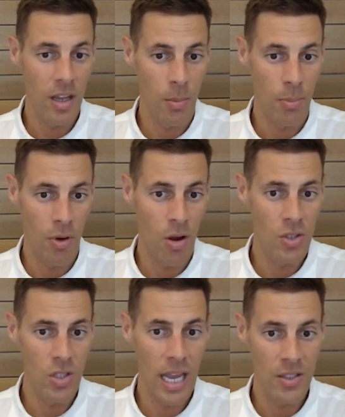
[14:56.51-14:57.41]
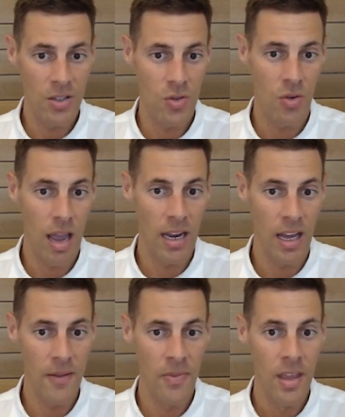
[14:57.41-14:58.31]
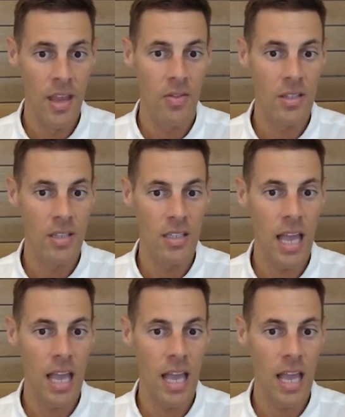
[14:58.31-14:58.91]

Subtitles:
an approach as a trainer that says,